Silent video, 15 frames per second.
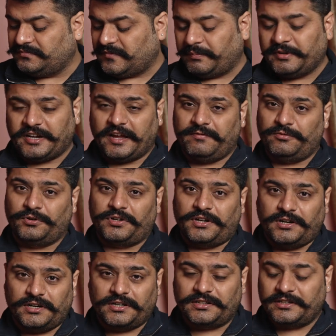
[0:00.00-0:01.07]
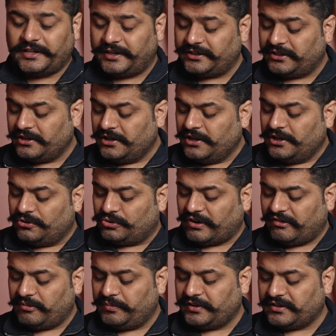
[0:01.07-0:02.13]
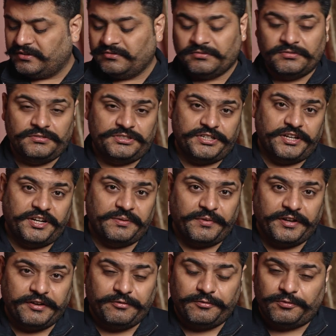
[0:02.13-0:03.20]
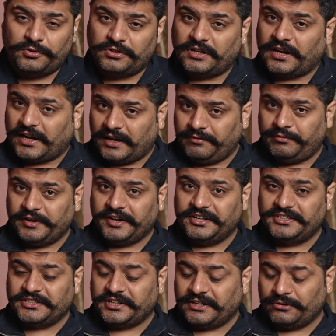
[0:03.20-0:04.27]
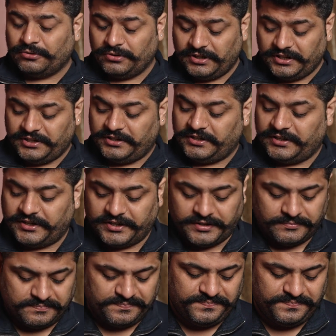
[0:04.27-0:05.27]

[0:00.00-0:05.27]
but I have not heard that, so I will be sharing my review for the Hi-Fi edition only here.